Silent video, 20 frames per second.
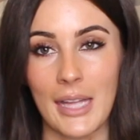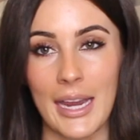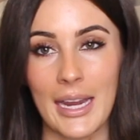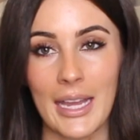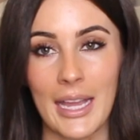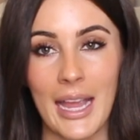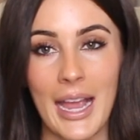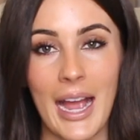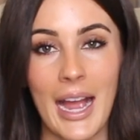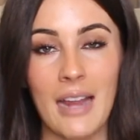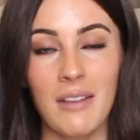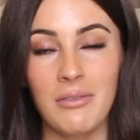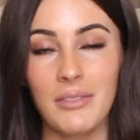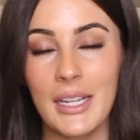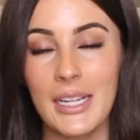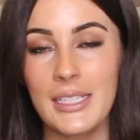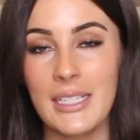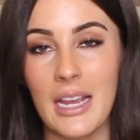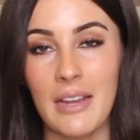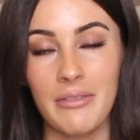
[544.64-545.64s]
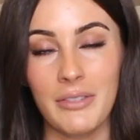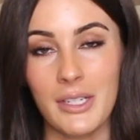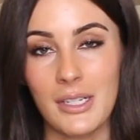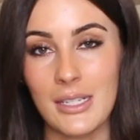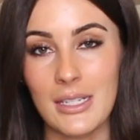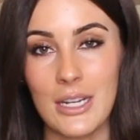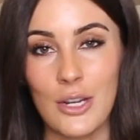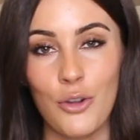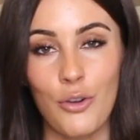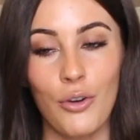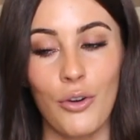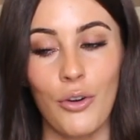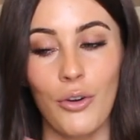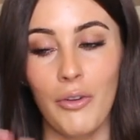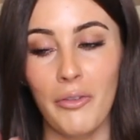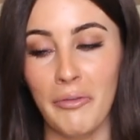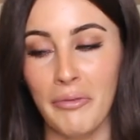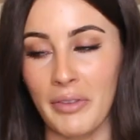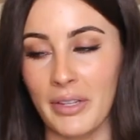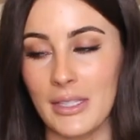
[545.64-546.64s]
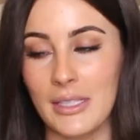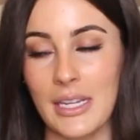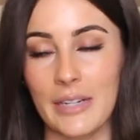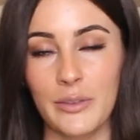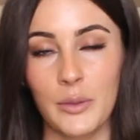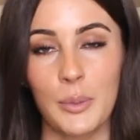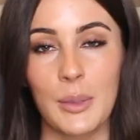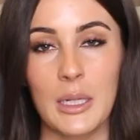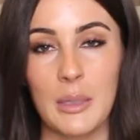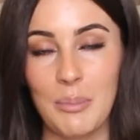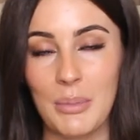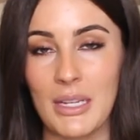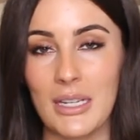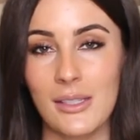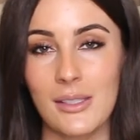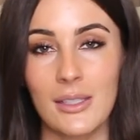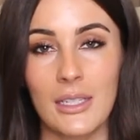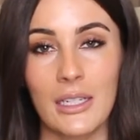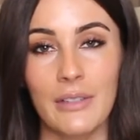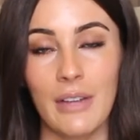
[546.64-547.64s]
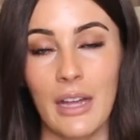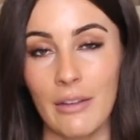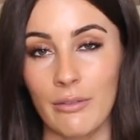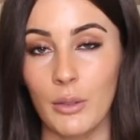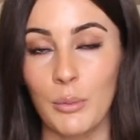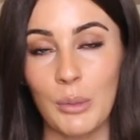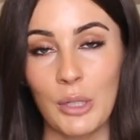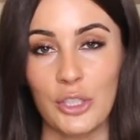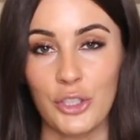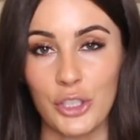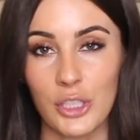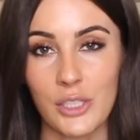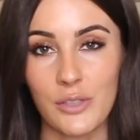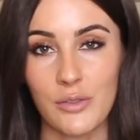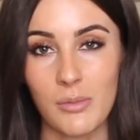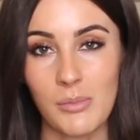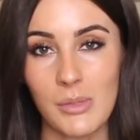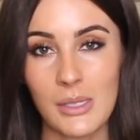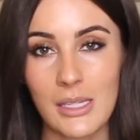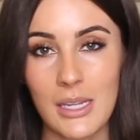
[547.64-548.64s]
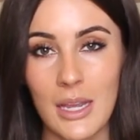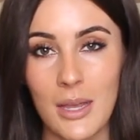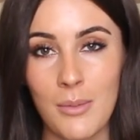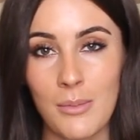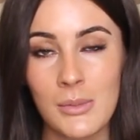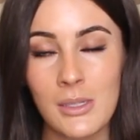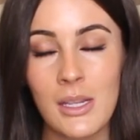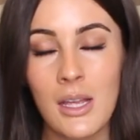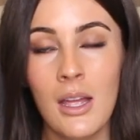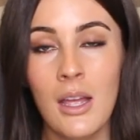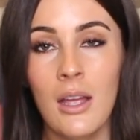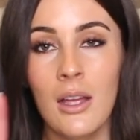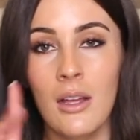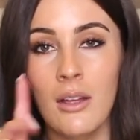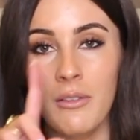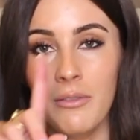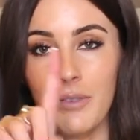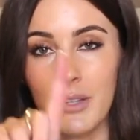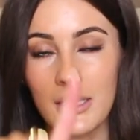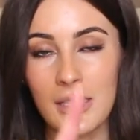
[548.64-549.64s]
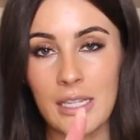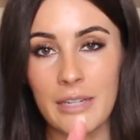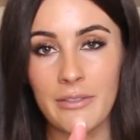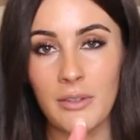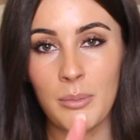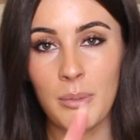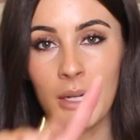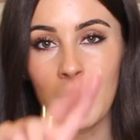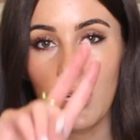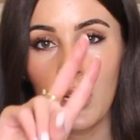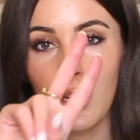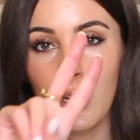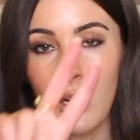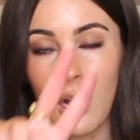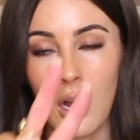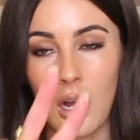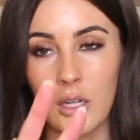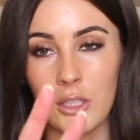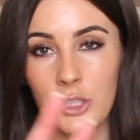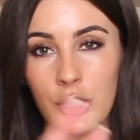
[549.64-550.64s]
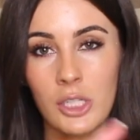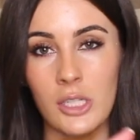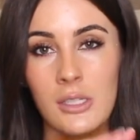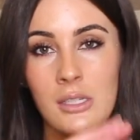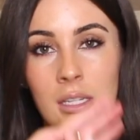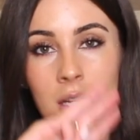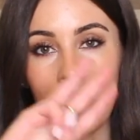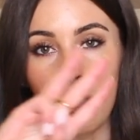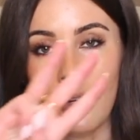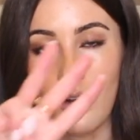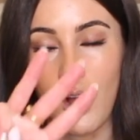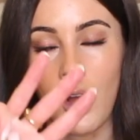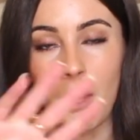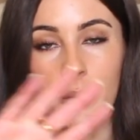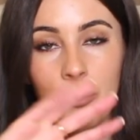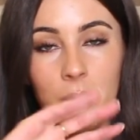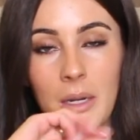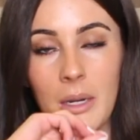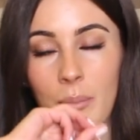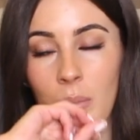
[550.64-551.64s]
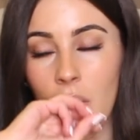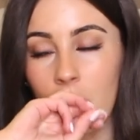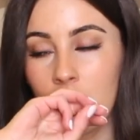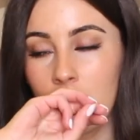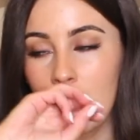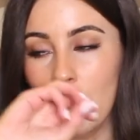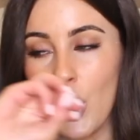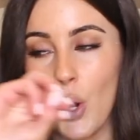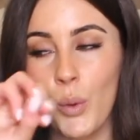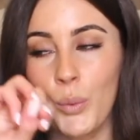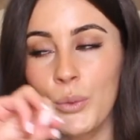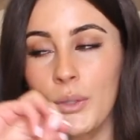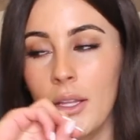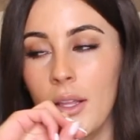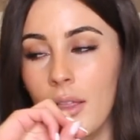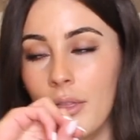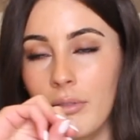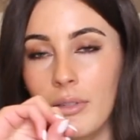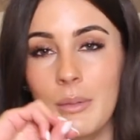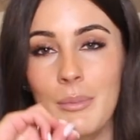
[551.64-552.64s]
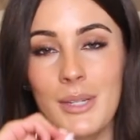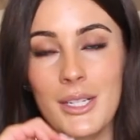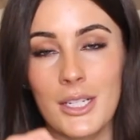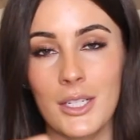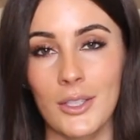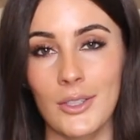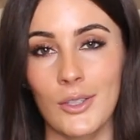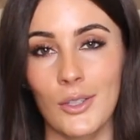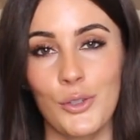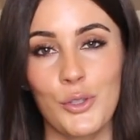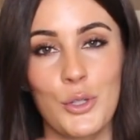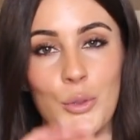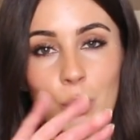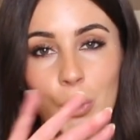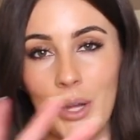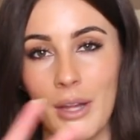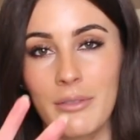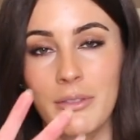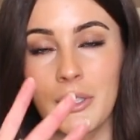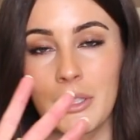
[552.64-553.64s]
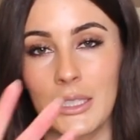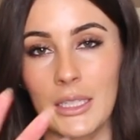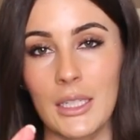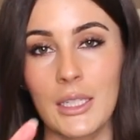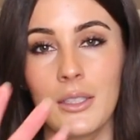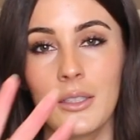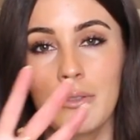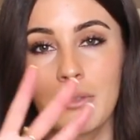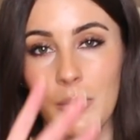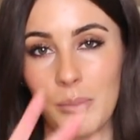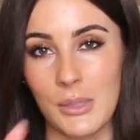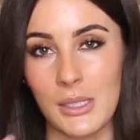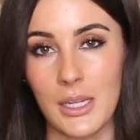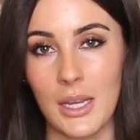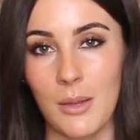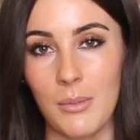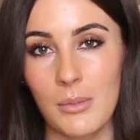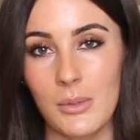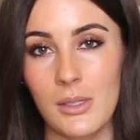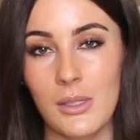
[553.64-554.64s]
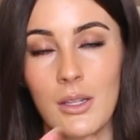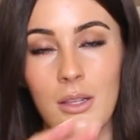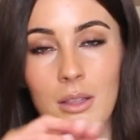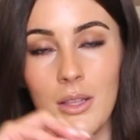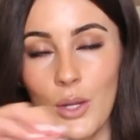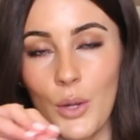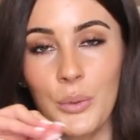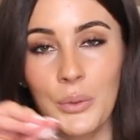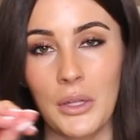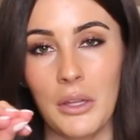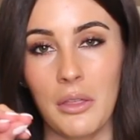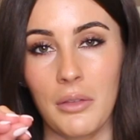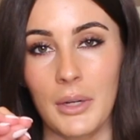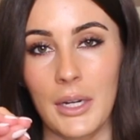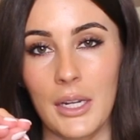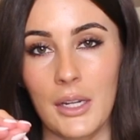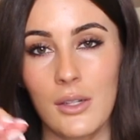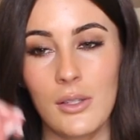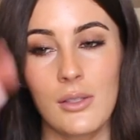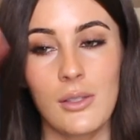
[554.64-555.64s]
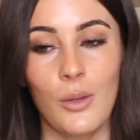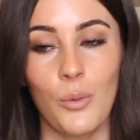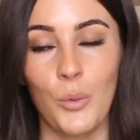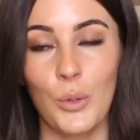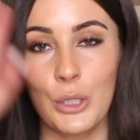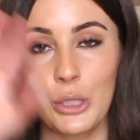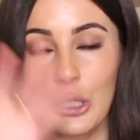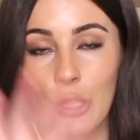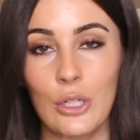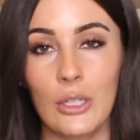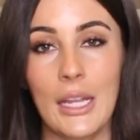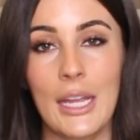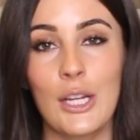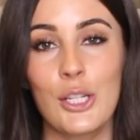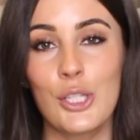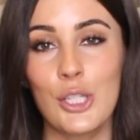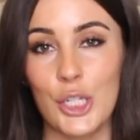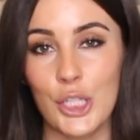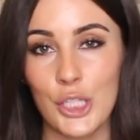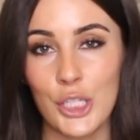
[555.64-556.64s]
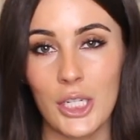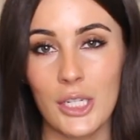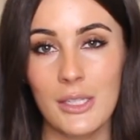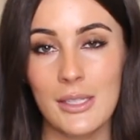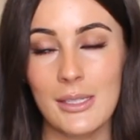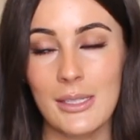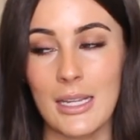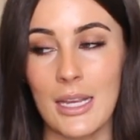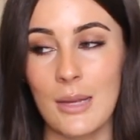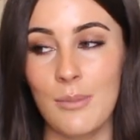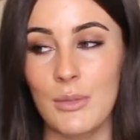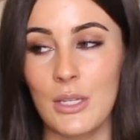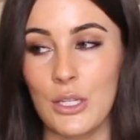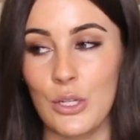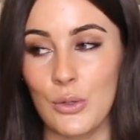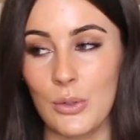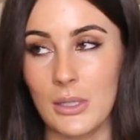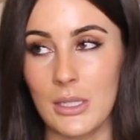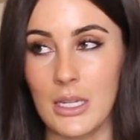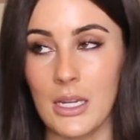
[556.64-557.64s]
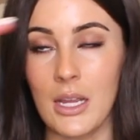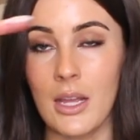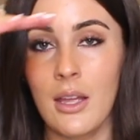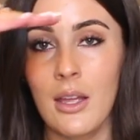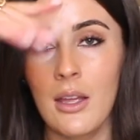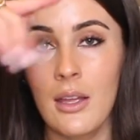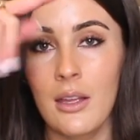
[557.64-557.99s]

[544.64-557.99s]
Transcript: like it. I've liked every single Fits Everybody piece that I've ever purchased from SKIMS. Fits Everybody, cotton jersey, and cotton rib. The only three materials you will ever need from SKIMS. The only three. So when you're like searching on SKIMS and you see